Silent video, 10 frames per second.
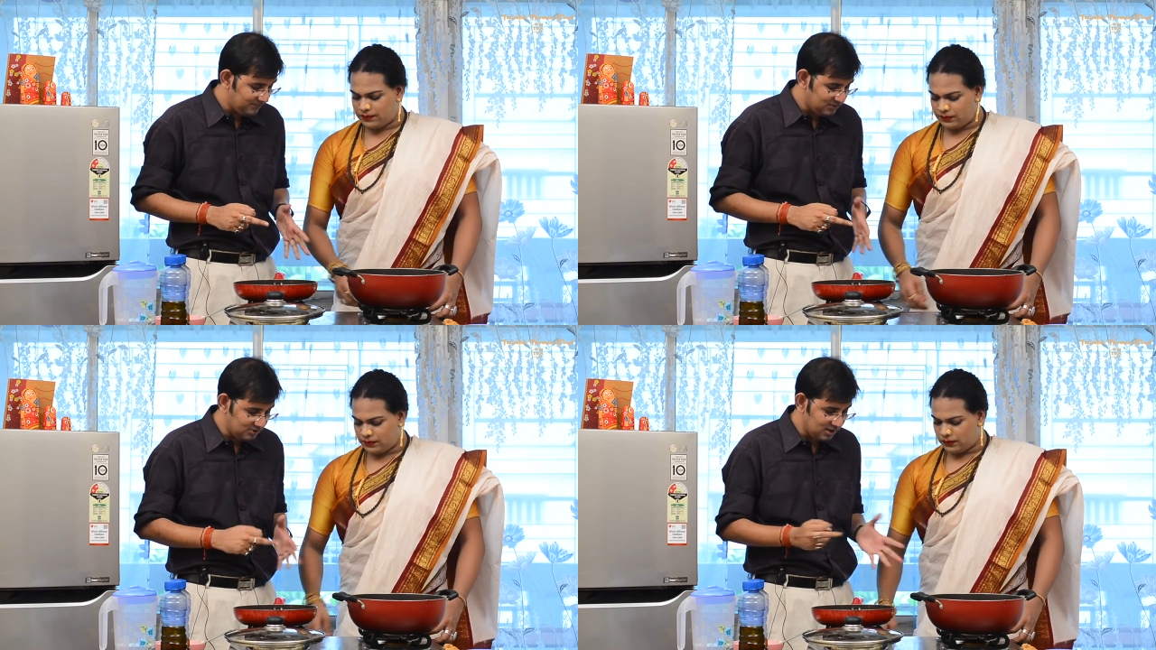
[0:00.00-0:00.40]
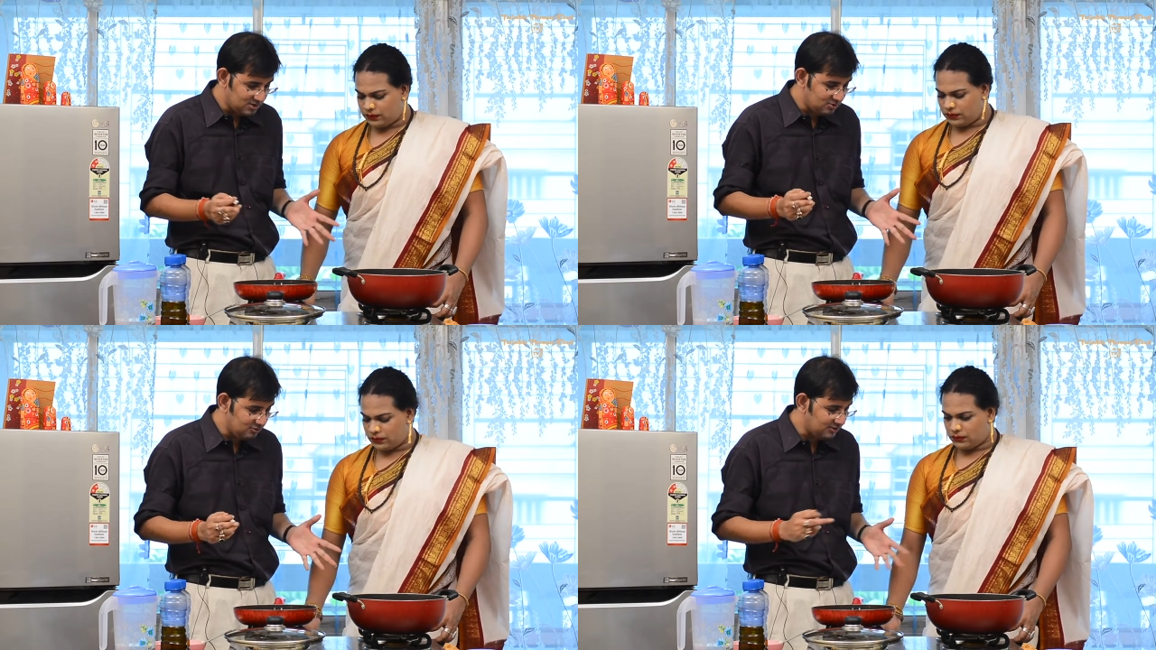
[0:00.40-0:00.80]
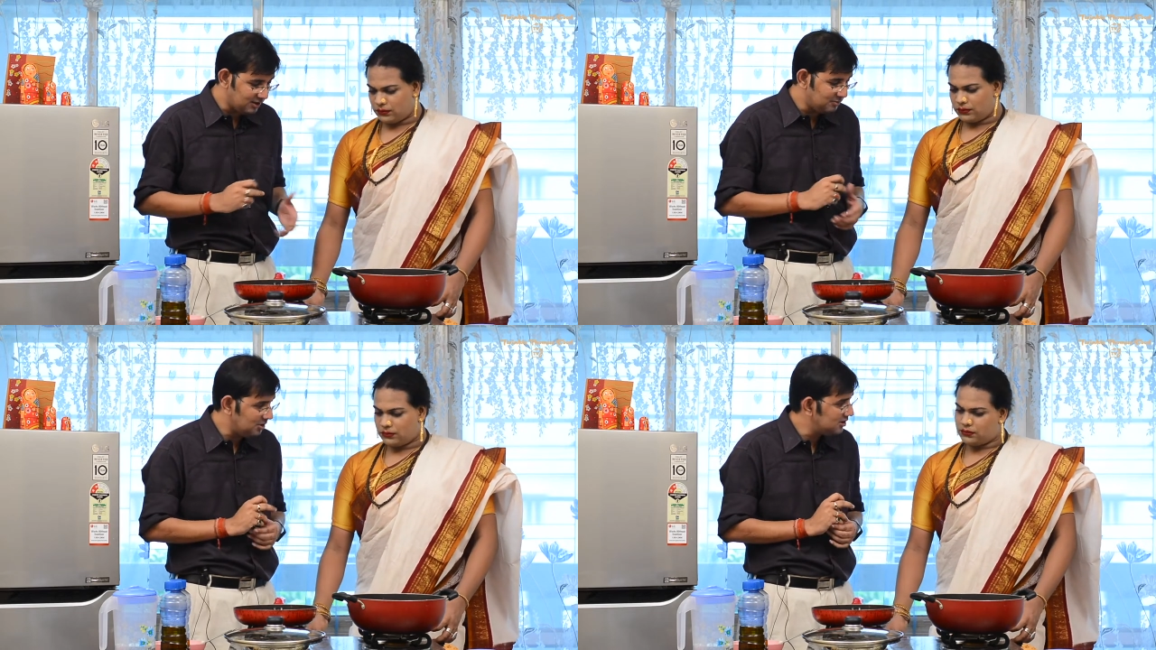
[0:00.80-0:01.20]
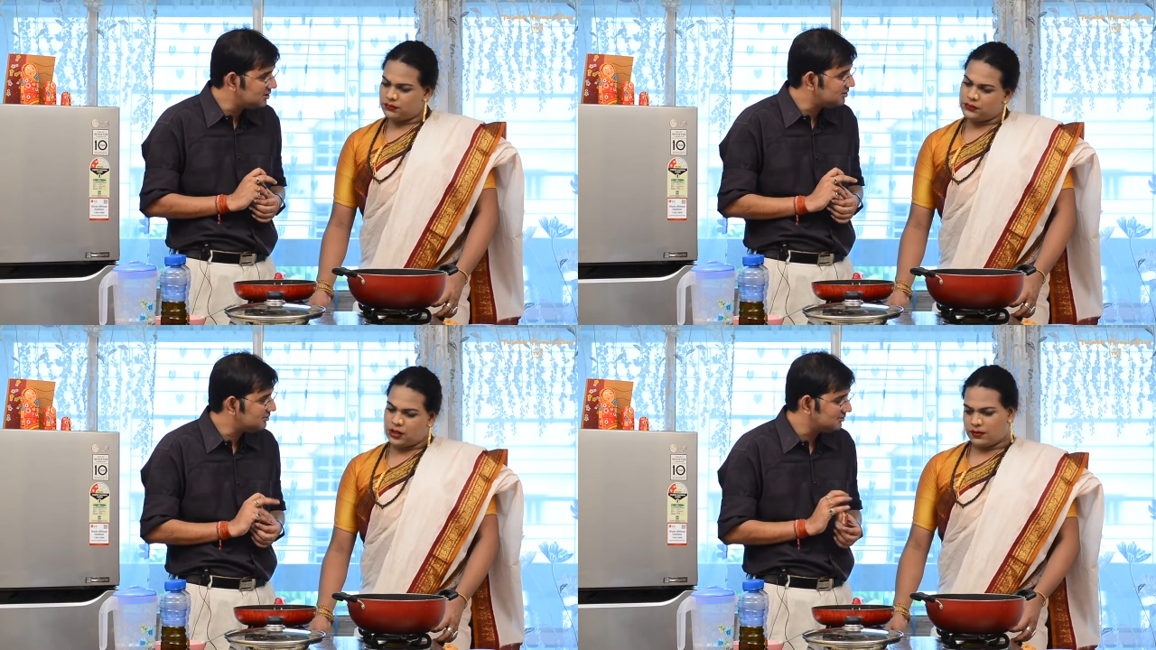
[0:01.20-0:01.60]
Speaker 1: So let's go fry the
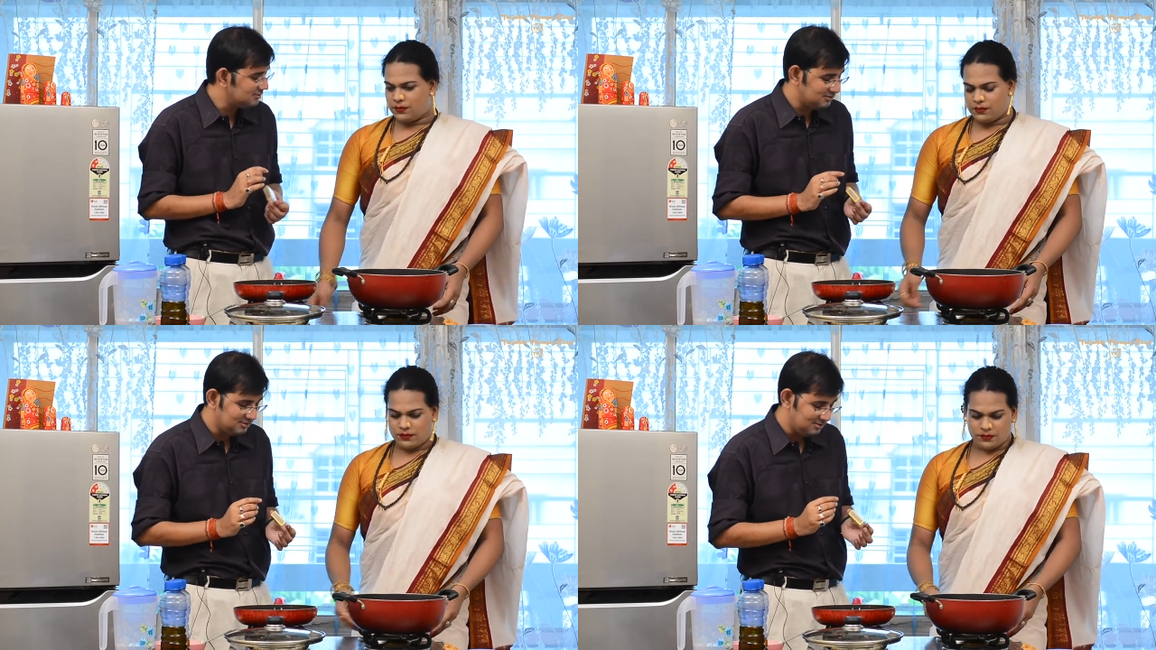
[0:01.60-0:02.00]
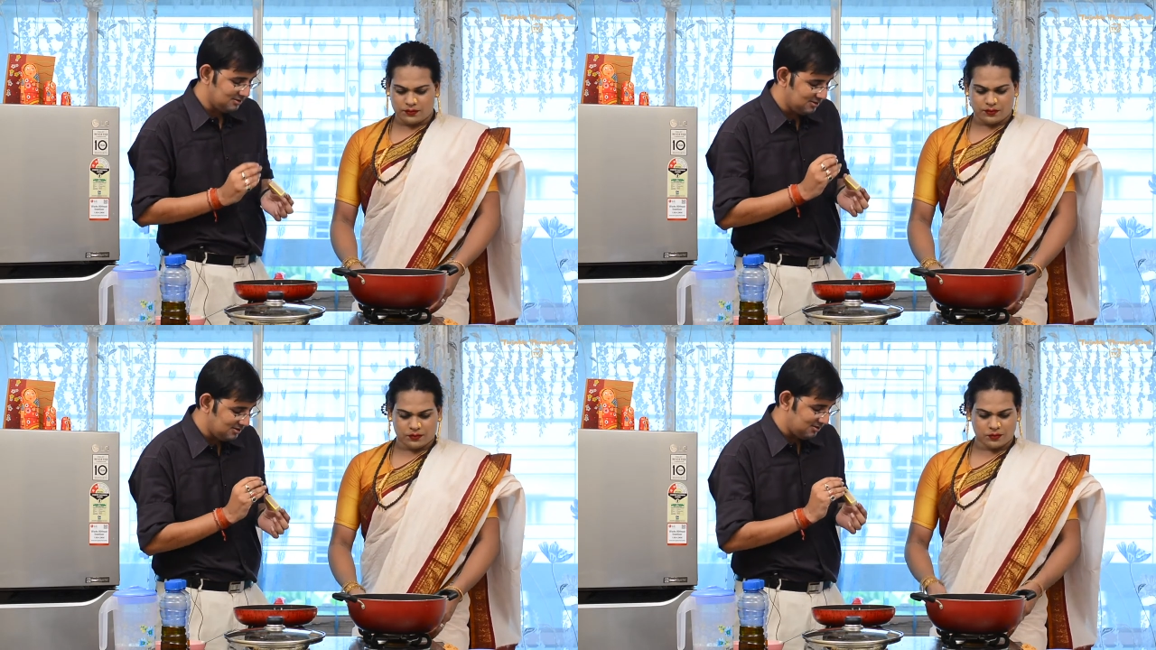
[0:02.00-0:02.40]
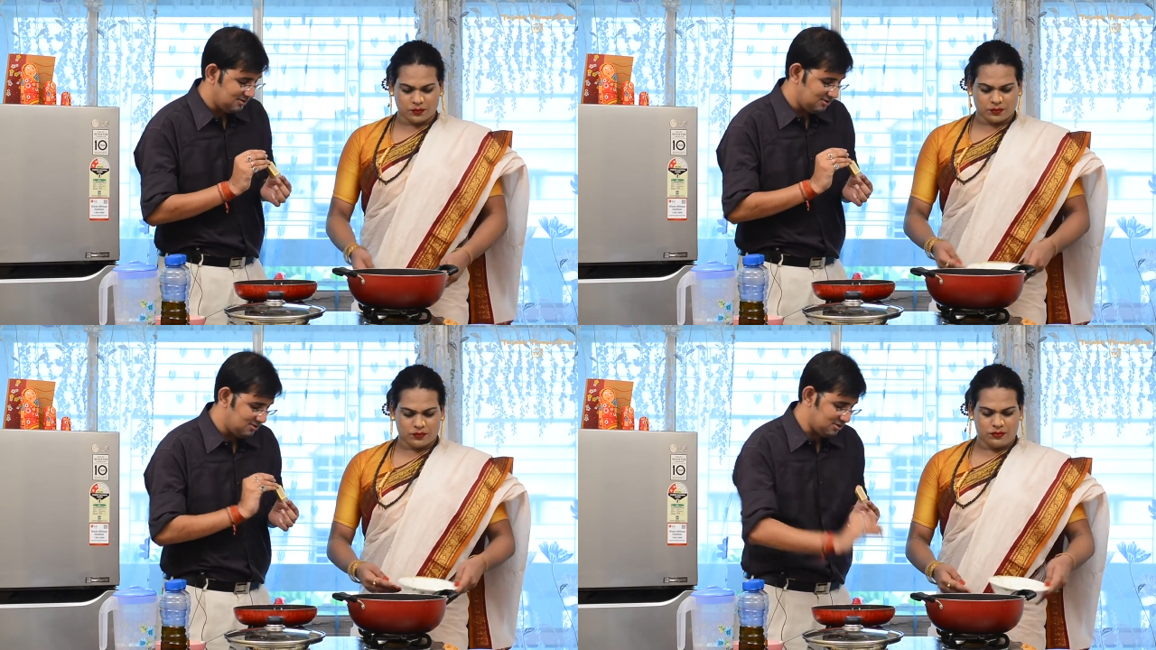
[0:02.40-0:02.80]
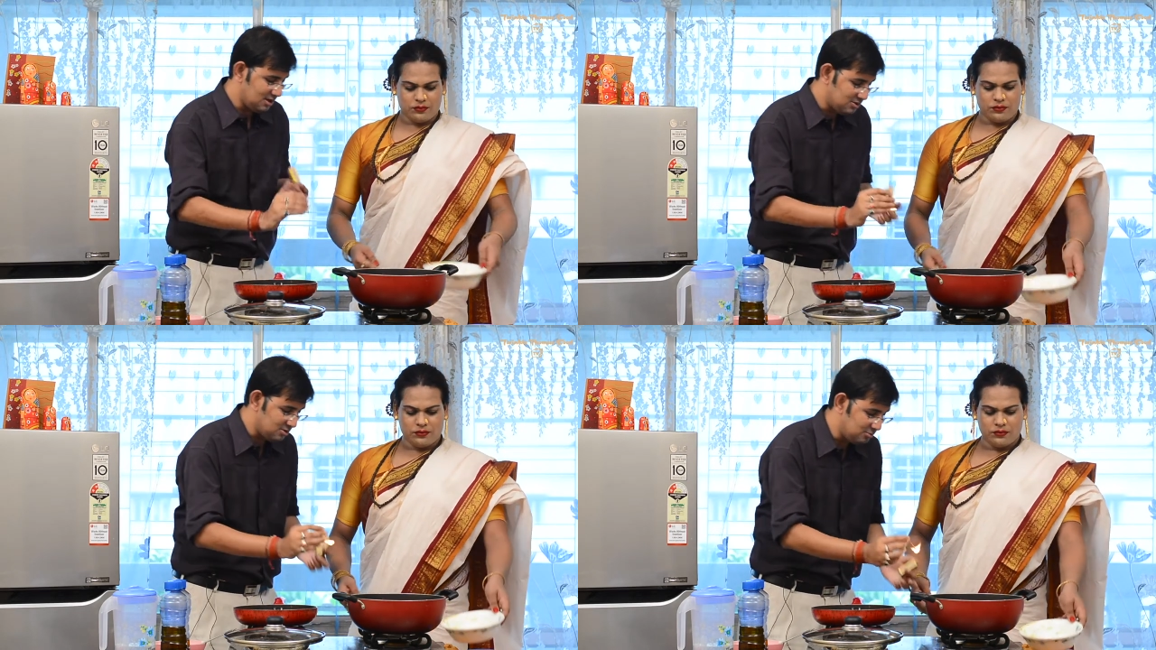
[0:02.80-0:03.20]
balls. Yeah. So
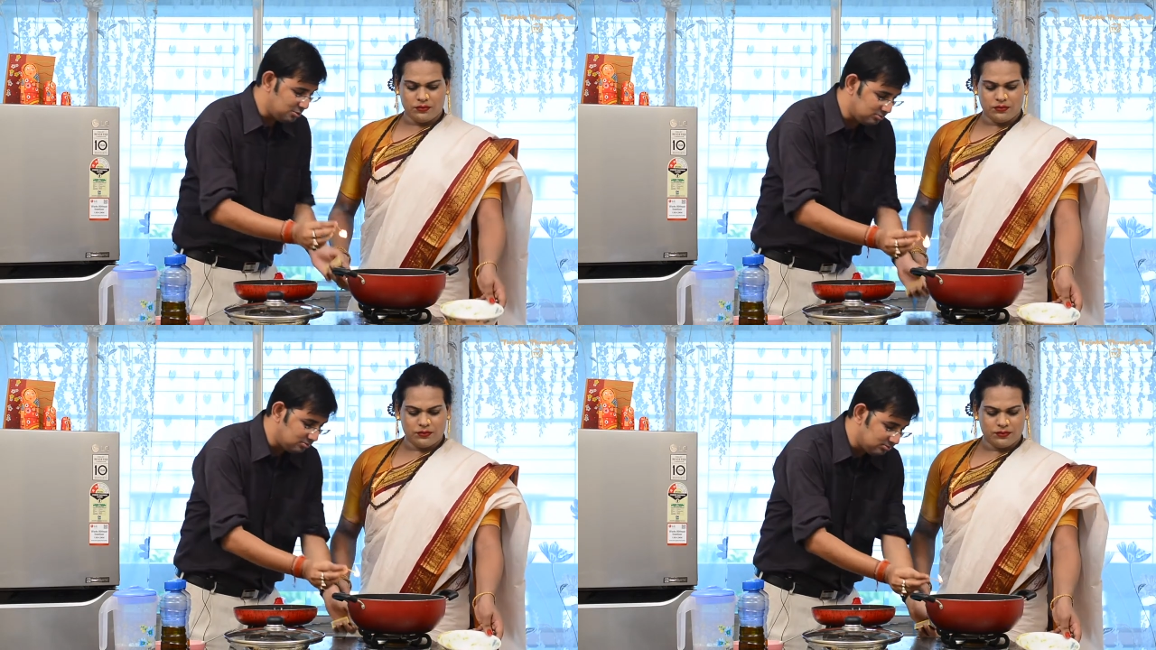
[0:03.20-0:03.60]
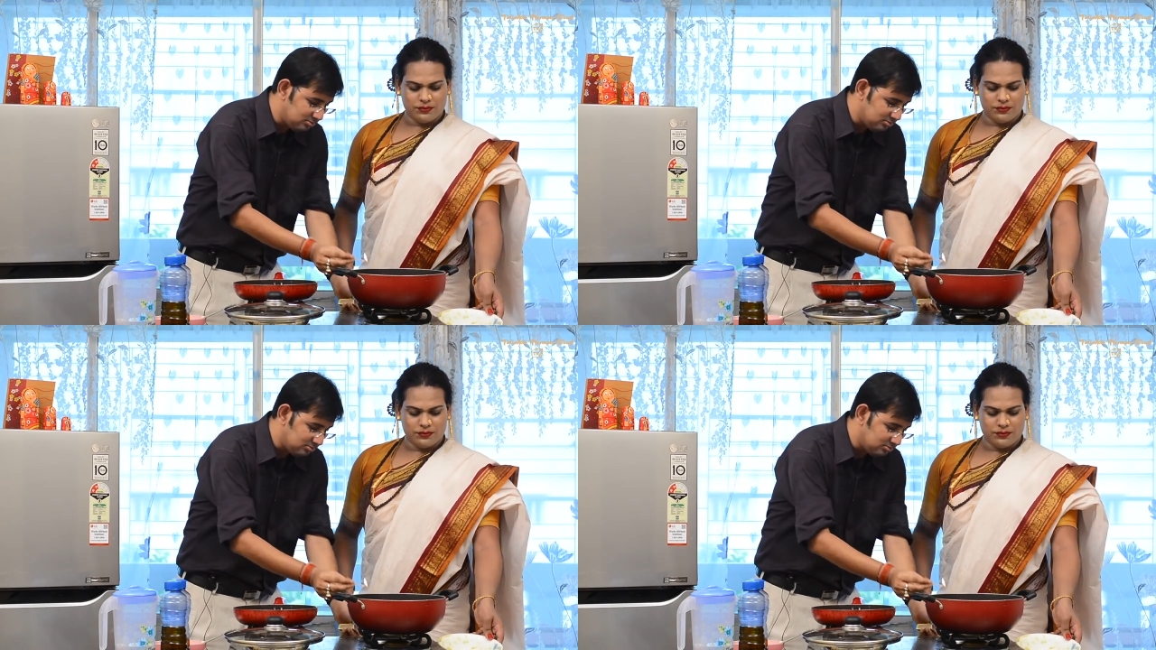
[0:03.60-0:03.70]
let's kaboom.